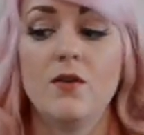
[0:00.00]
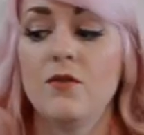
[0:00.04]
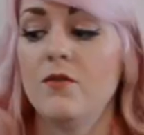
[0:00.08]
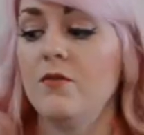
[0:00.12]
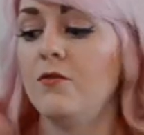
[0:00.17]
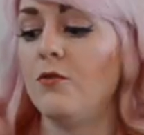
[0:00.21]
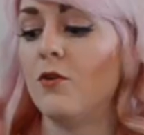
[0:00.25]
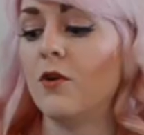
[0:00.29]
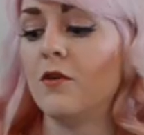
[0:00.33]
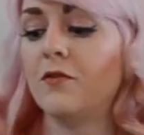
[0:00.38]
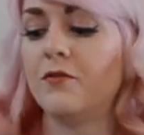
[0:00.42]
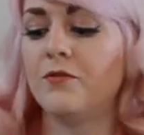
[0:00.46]

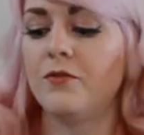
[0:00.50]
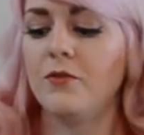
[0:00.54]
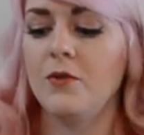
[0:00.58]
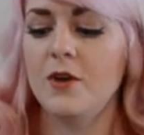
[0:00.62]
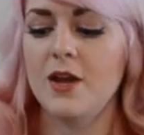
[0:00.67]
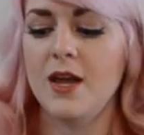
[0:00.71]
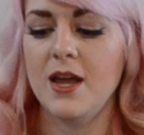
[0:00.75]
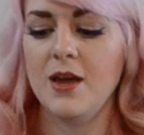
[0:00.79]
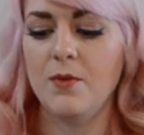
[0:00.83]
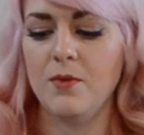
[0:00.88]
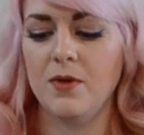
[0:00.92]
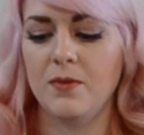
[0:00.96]
for
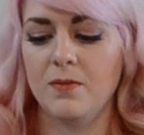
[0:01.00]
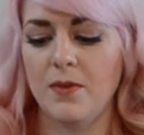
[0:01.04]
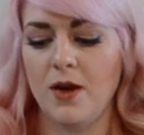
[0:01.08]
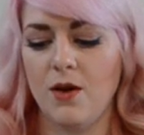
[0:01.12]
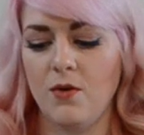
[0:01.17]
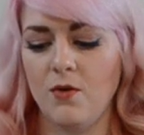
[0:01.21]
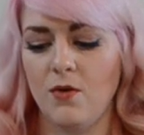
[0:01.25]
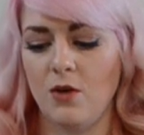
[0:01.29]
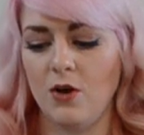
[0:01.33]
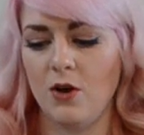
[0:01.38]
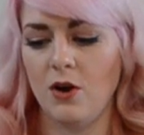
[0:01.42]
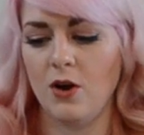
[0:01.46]
free with my
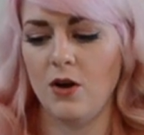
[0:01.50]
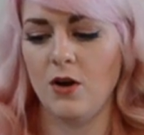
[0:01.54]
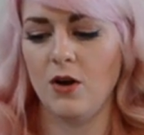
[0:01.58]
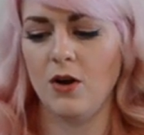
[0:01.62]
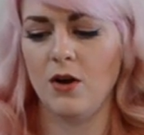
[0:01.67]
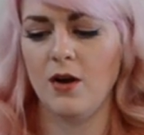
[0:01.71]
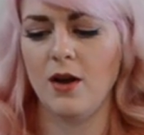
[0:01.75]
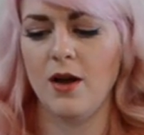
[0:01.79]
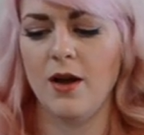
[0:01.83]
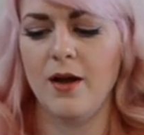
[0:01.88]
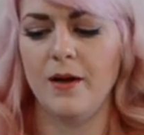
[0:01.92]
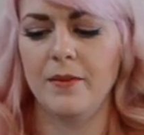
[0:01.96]

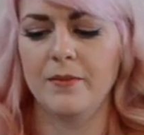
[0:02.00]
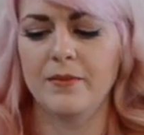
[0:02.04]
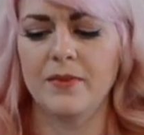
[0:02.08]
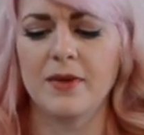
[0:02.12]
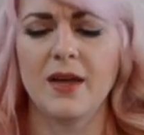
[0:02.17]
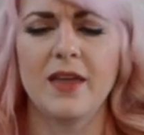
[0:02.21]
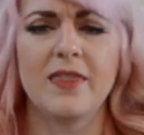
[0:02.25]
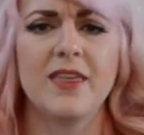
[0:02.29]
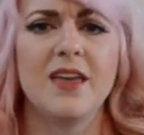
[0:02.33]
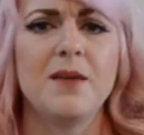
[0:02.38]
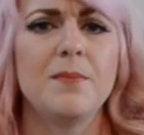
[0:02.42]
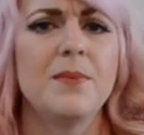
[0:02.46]
order, I
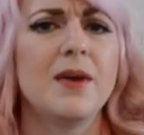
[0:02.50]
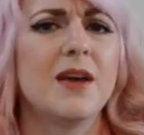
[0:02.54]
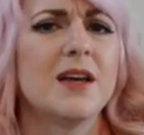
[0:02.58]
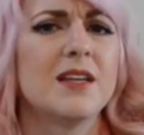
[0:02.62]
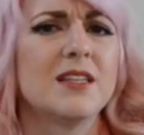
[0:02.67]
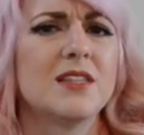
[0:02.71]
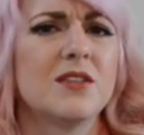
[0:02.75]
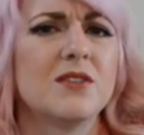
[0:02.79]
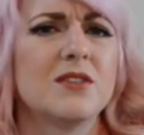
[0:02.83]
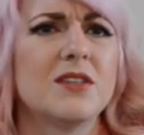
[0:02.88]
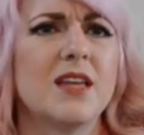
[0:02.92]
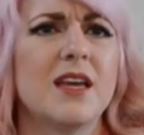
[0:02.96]
think
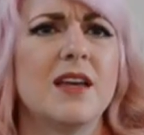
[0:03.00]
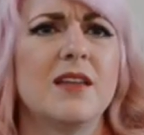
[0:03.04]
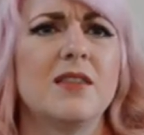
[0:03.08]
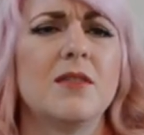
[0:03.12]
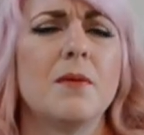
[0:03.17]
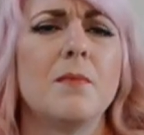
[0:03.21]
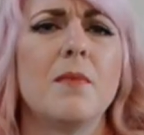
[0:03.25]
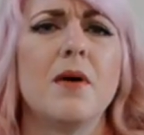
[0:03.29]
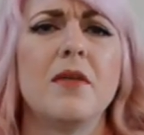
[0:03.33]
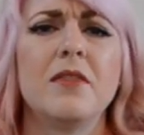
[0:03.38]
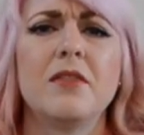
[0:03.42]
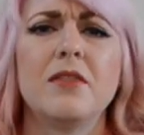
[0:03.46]
because it's like the
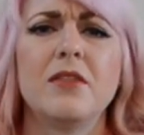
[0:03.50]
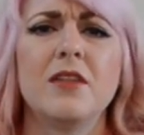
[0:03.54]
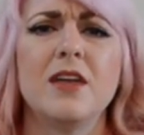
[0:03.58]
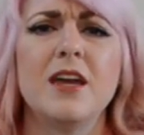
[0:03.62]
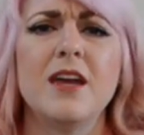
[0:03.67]
monthly